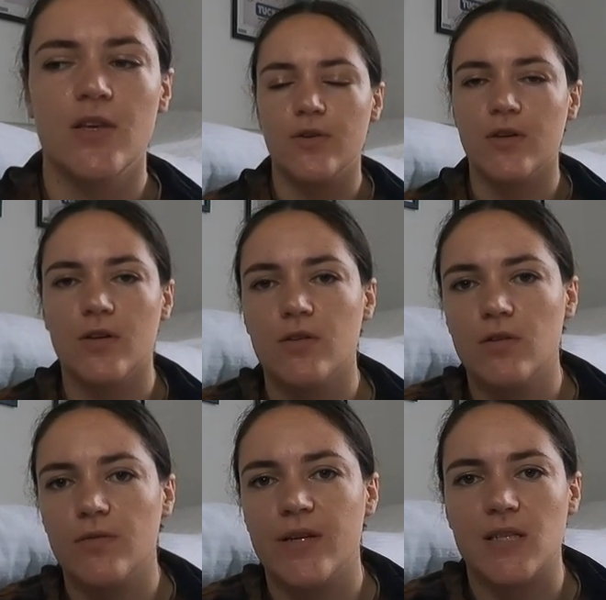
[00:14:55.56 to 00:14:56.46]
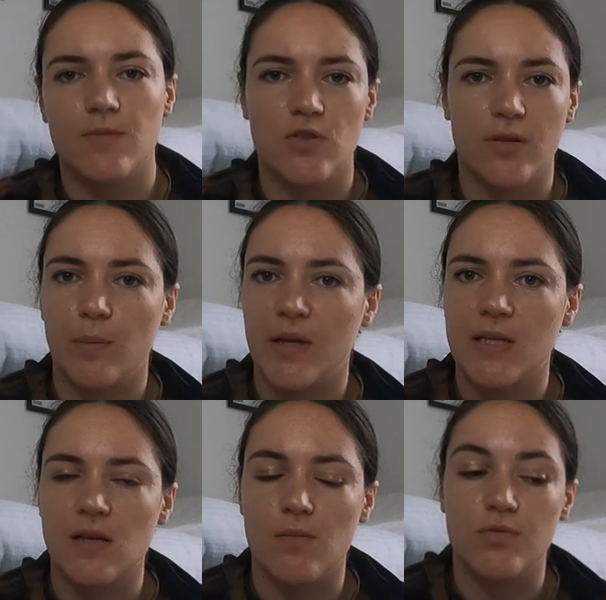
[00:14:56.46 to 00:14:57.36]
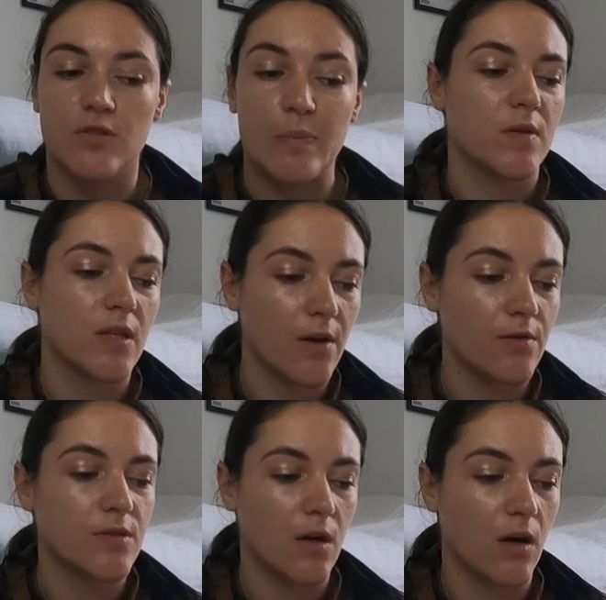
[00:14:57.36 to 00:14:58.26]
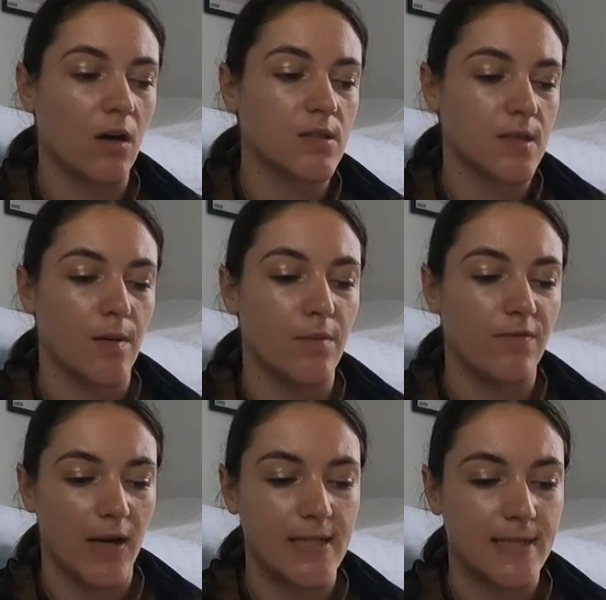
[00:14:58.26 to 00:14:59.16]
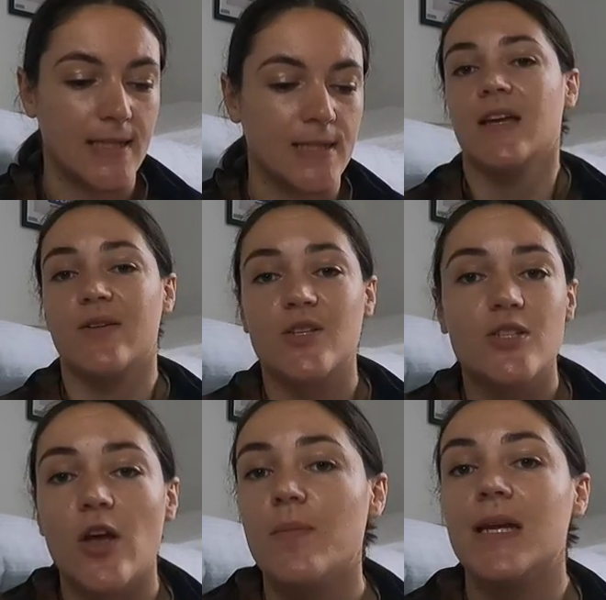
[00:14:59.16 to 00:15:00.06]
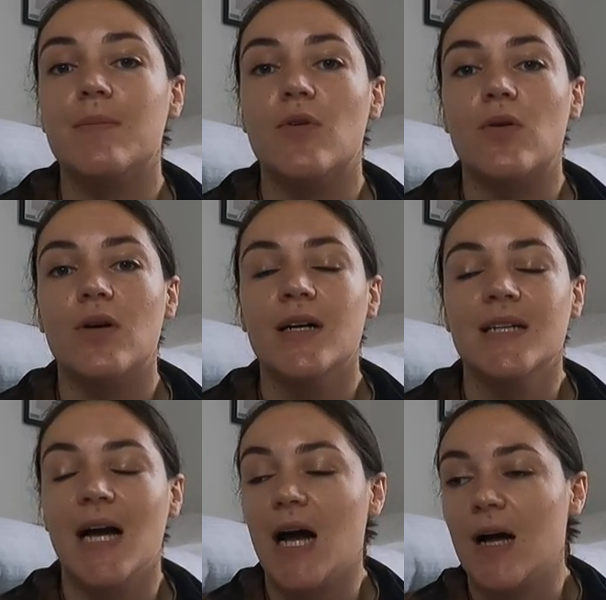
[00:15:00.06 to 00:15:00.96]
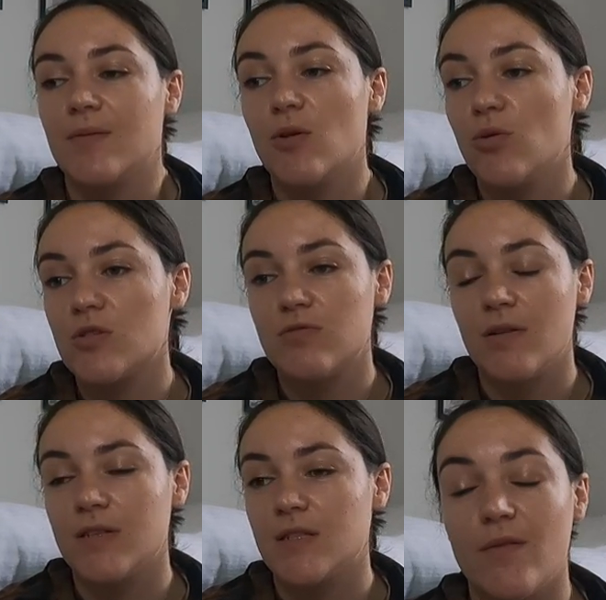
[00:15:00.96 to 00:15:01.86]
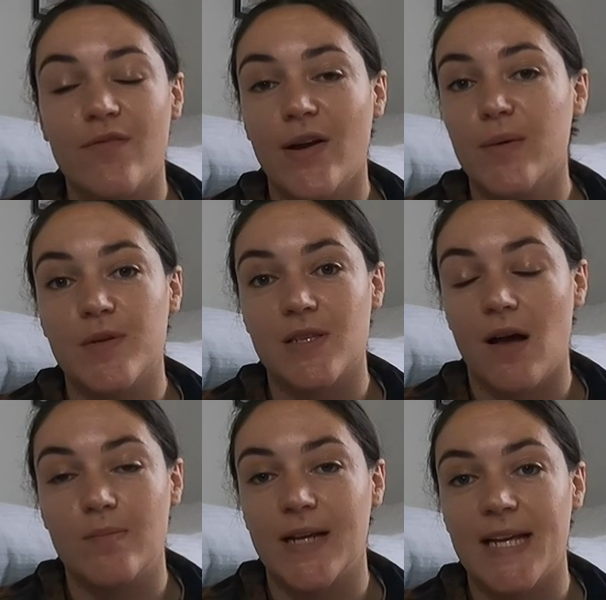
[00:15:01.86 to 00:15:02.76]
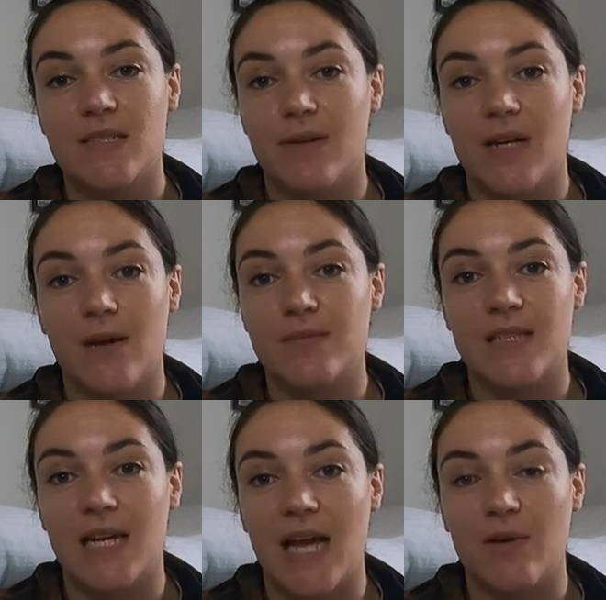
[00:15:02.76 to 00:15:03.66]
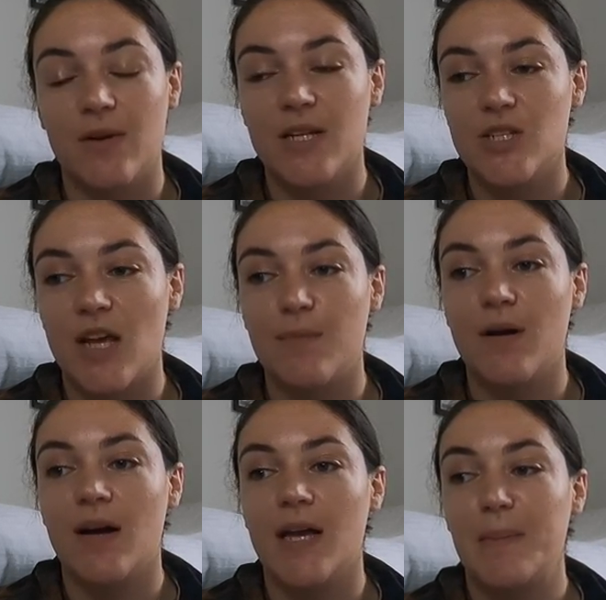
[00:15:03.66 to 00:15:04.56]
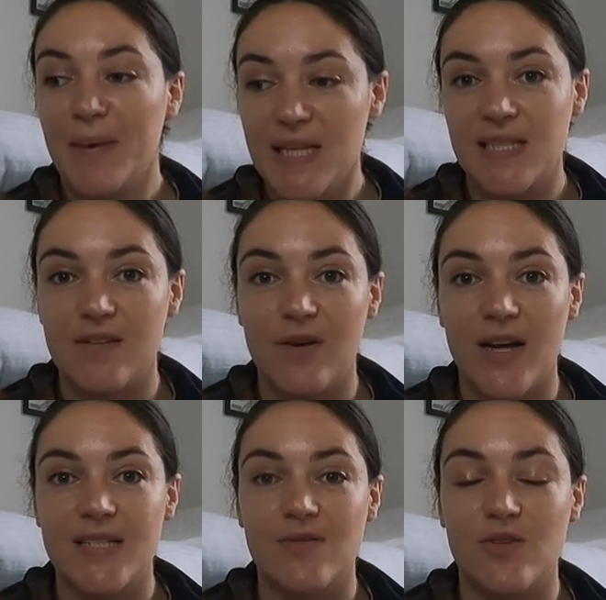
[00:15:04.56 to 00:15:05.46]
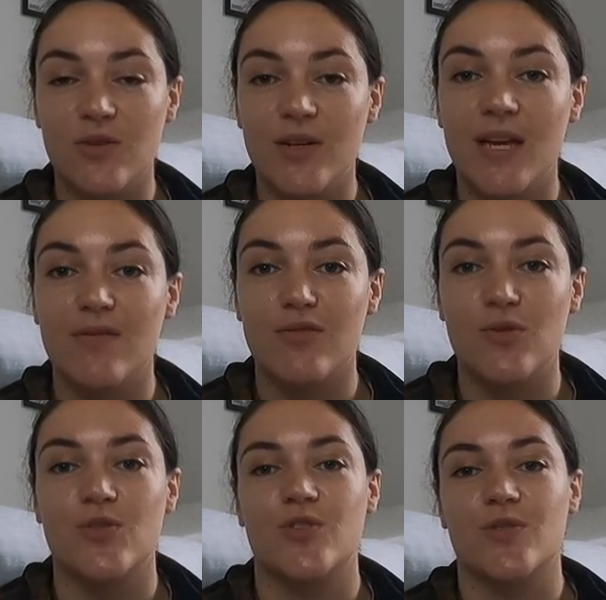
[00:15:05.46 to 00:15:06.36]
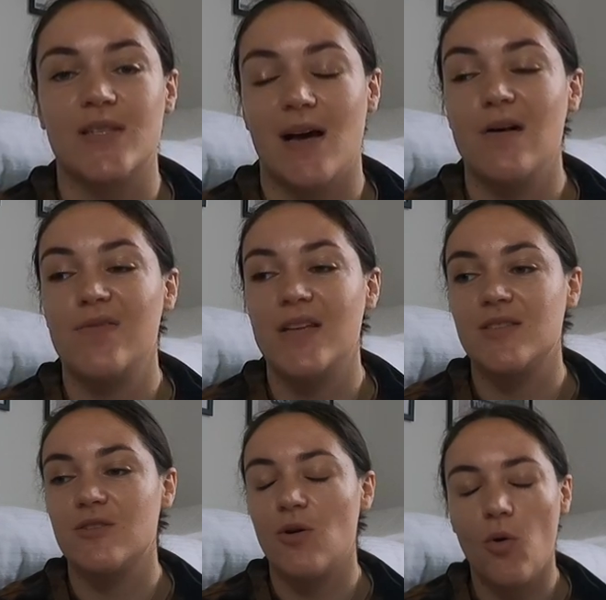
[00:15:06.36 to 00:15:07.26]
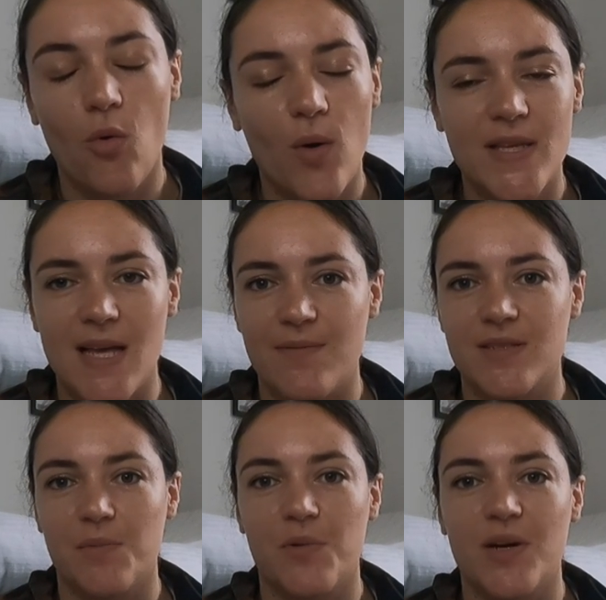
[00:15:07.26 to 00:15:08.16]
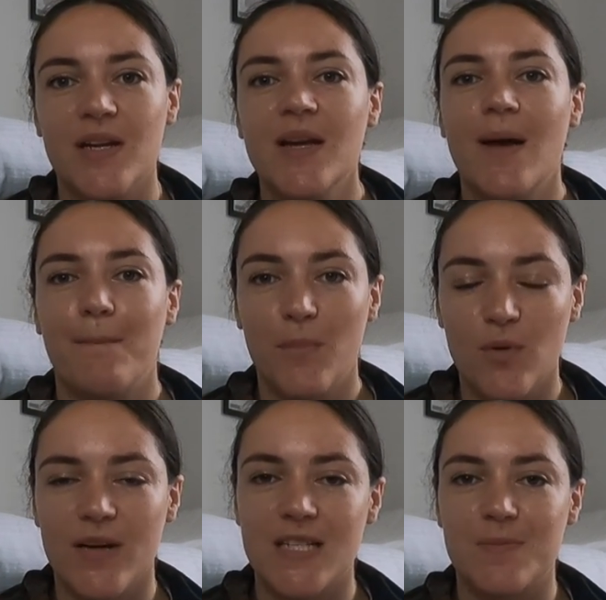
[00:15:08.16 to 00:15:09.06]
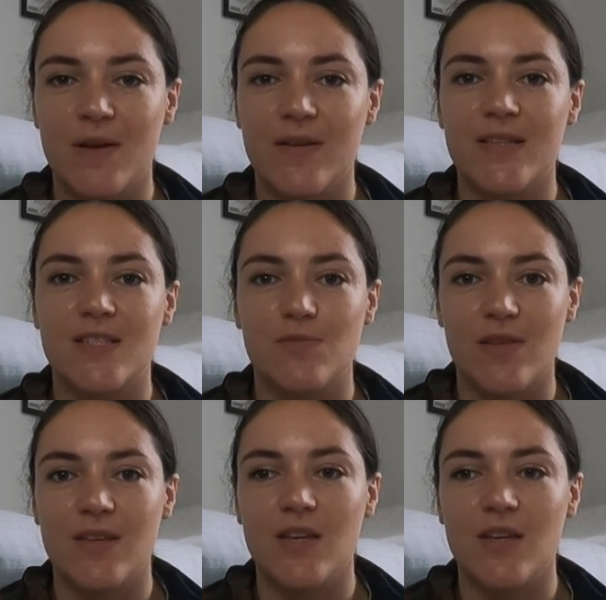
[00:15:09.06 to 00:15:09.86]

You can Google all these, I'm sure there'll be examples, but those are some vices. There are so many more. The horse world a very bizarre place when it comes to language, and my best advice if you're looking for a horse yourself is to always have someone more experienced with